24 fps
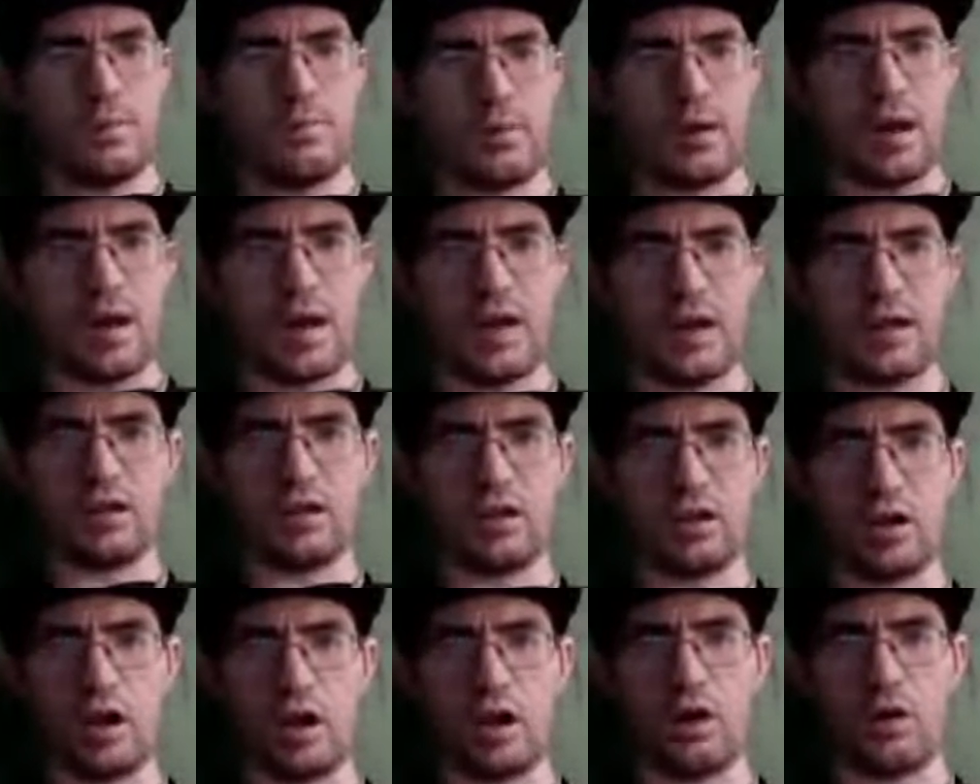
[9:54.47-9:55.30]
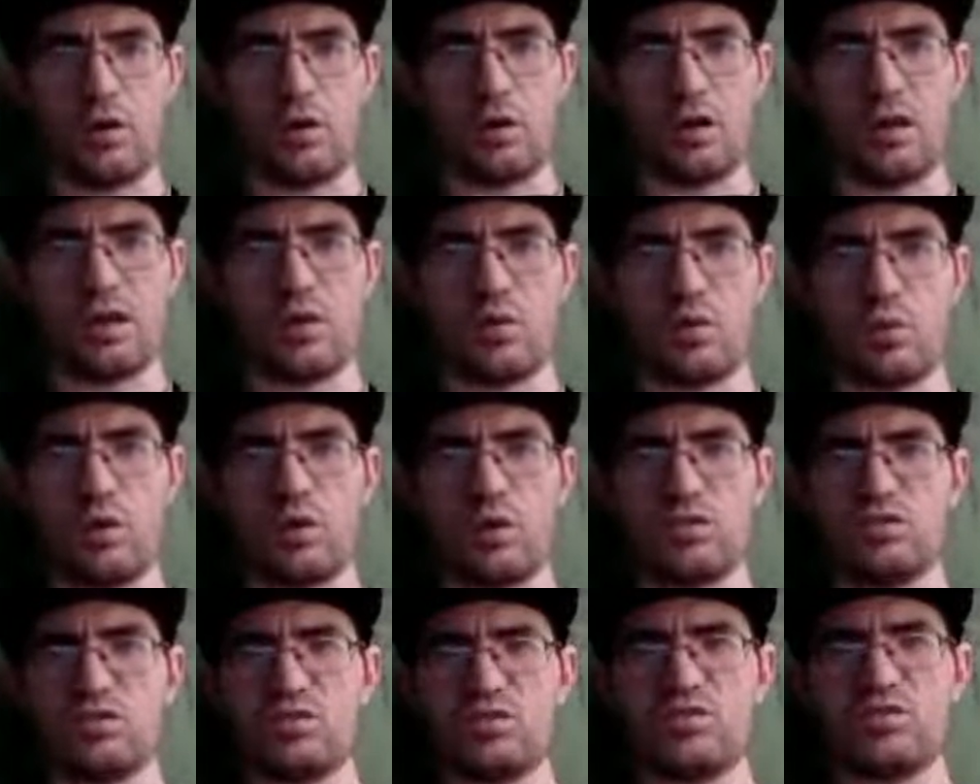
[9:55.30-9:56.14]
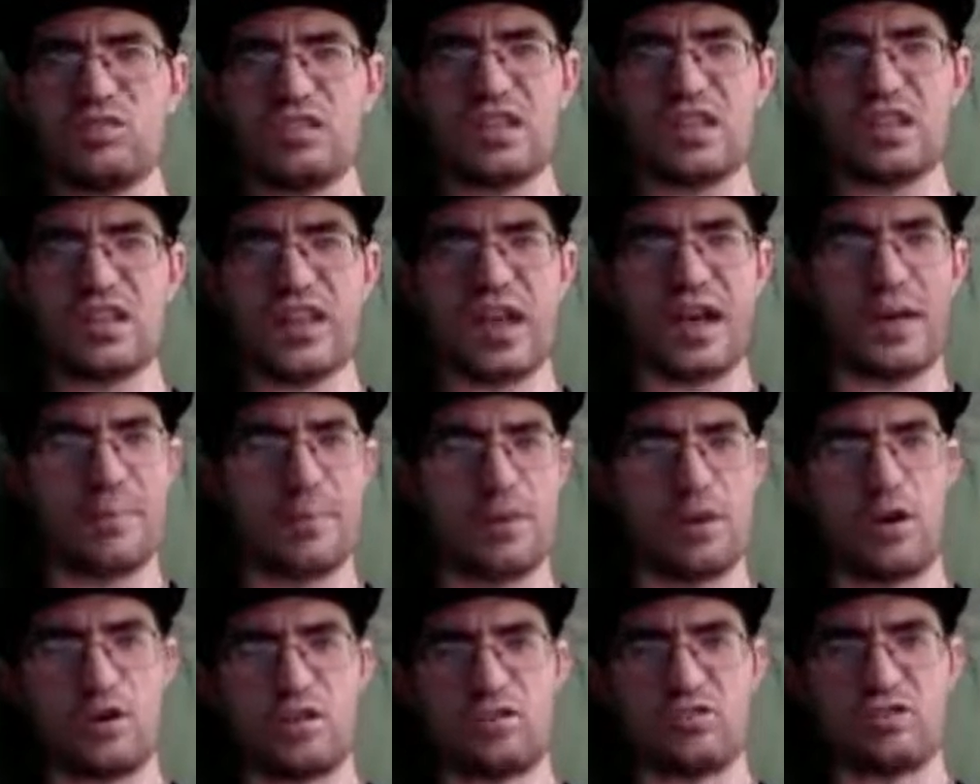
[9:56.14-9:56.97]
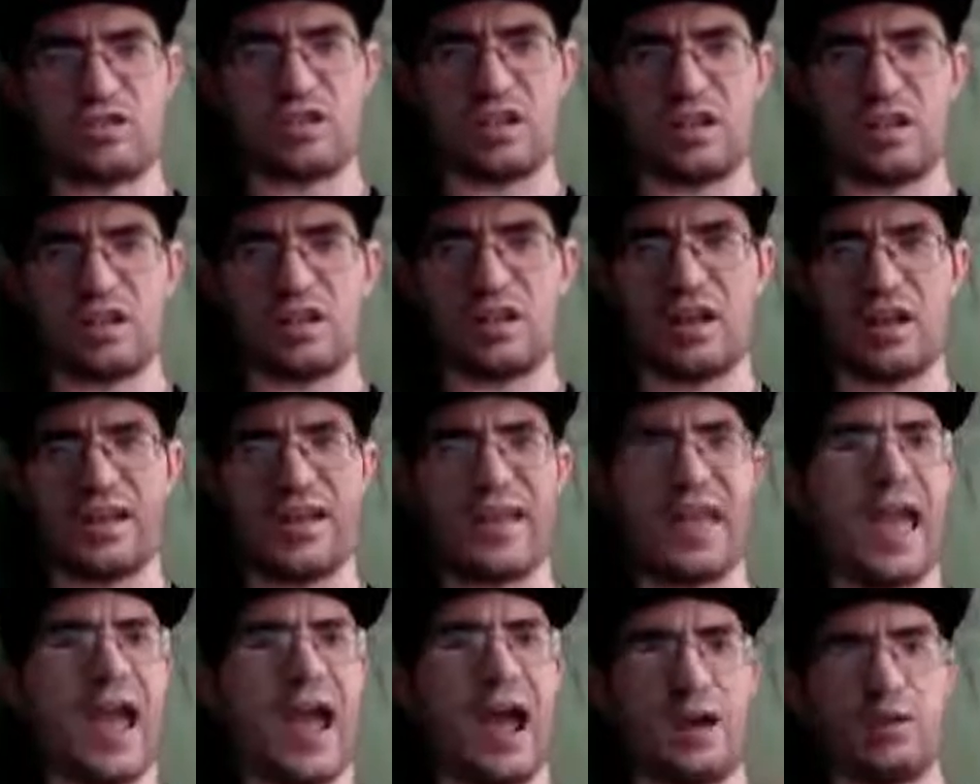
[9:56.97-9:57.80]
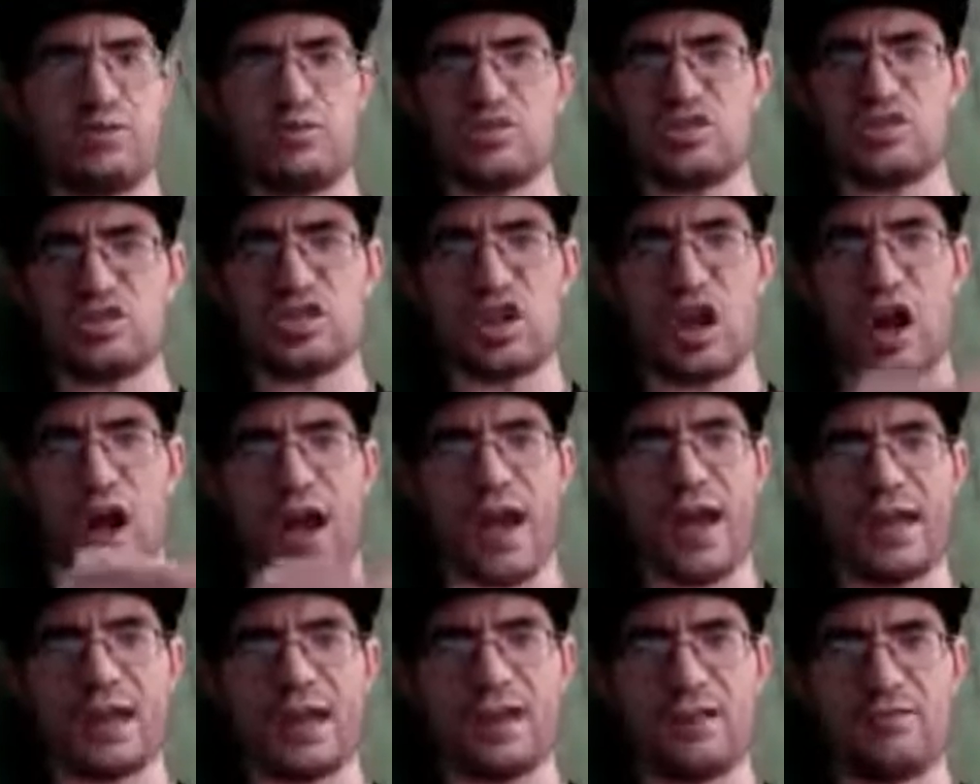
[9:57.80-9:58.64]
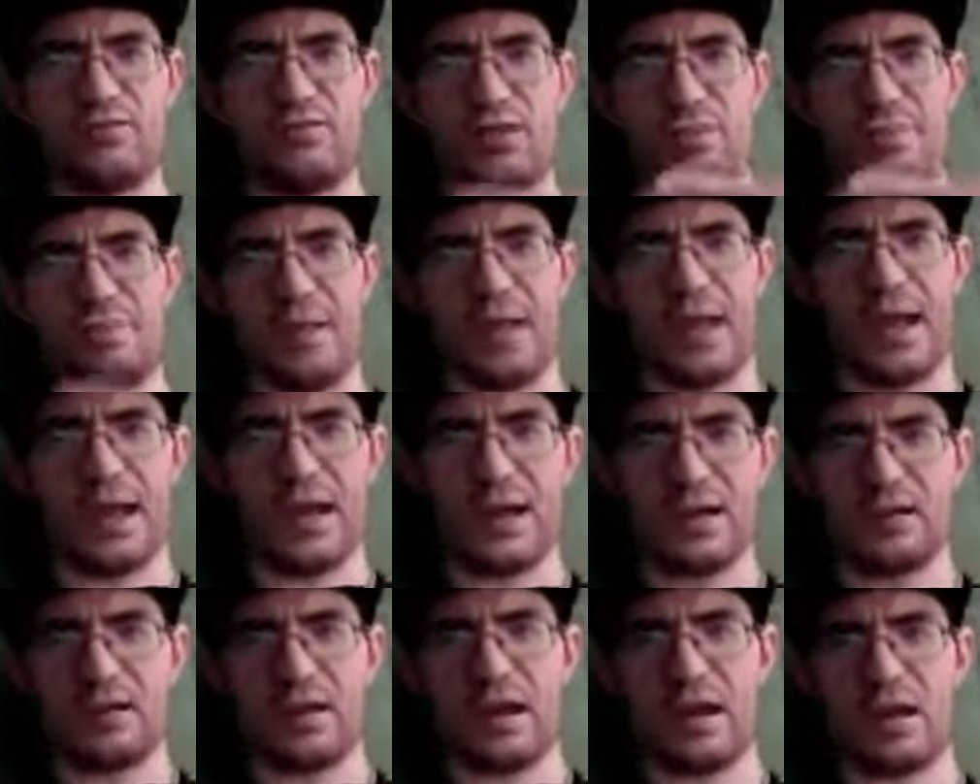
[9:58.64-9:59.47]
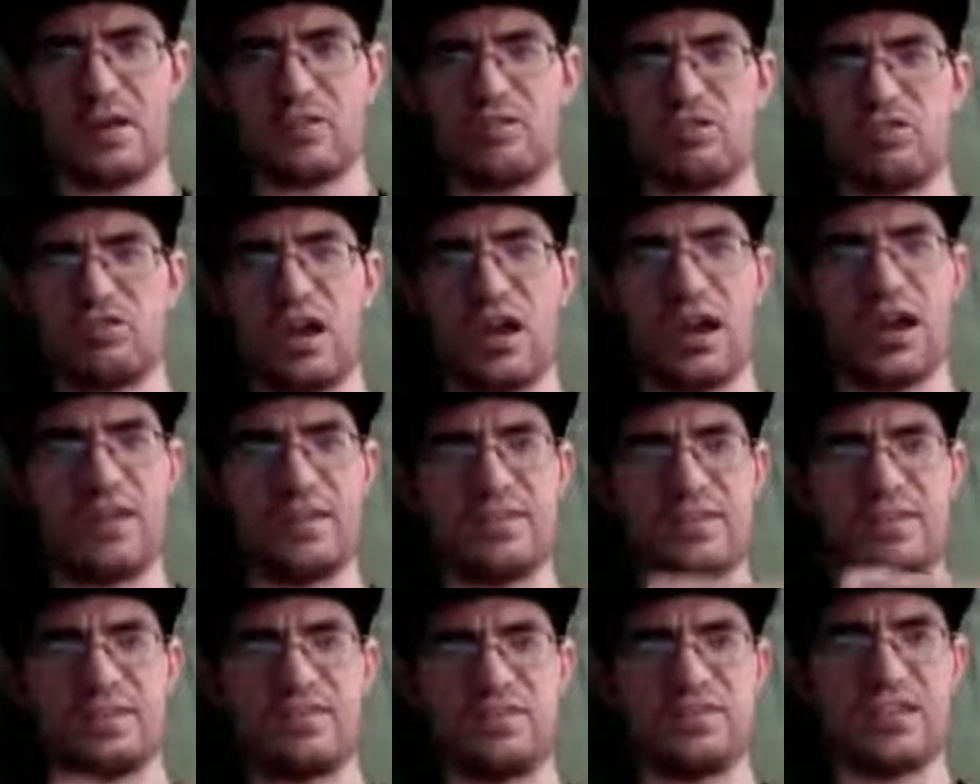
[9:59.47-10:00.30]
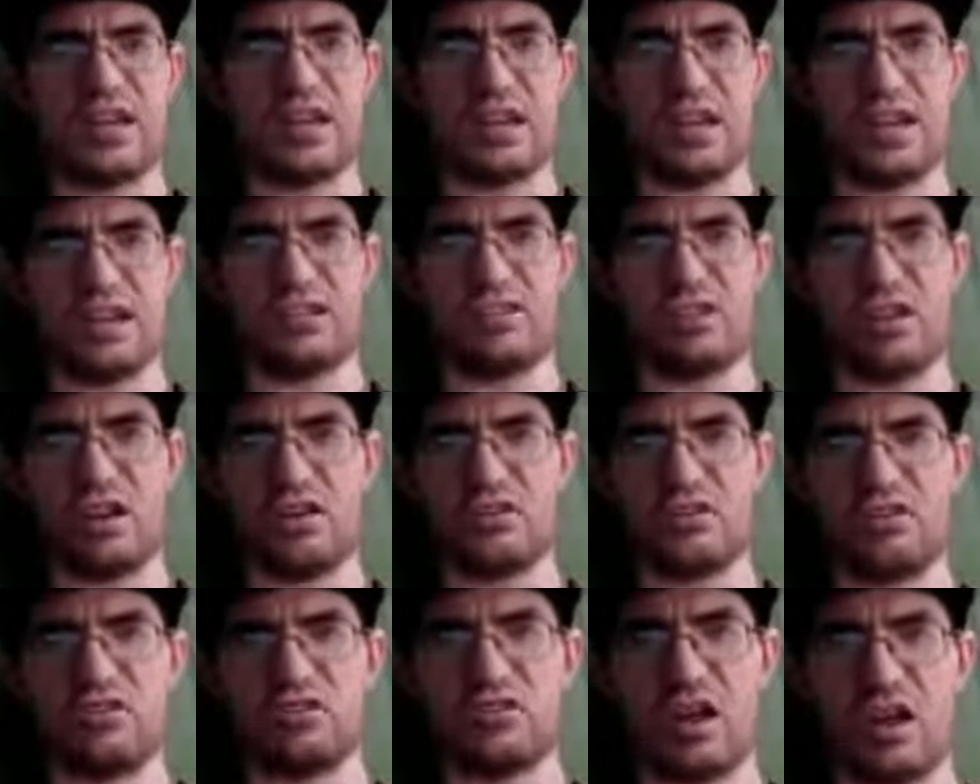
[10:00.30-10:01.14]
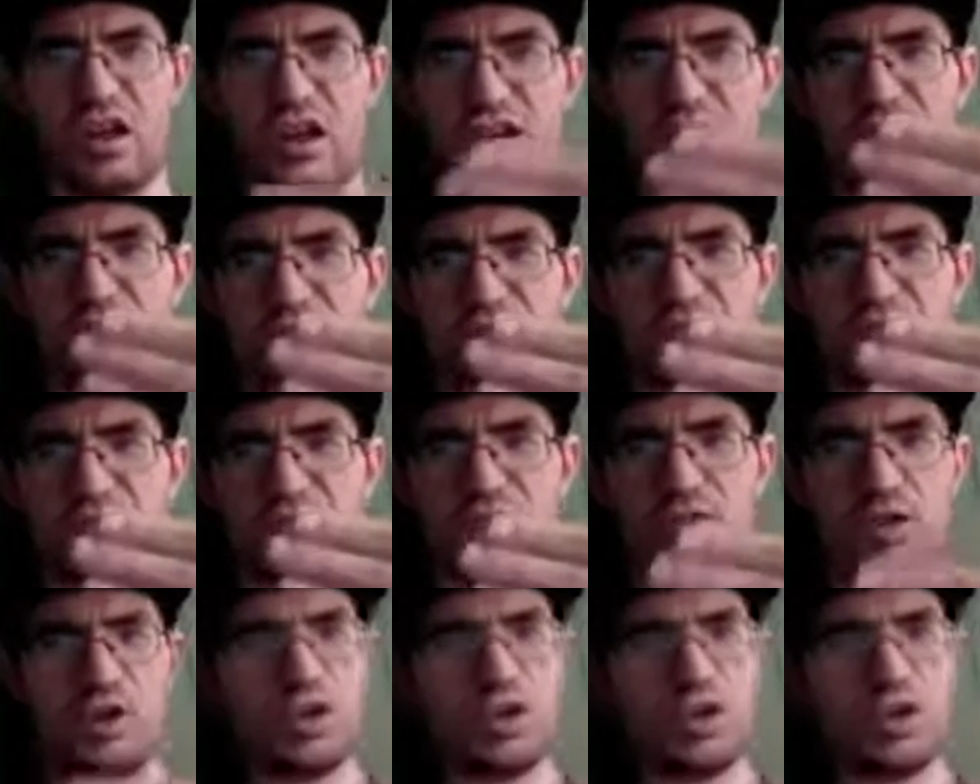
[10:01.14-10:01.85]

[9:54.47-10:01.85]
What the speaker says: But, once you see that person, like, outside of the band, outside of the stage, outside of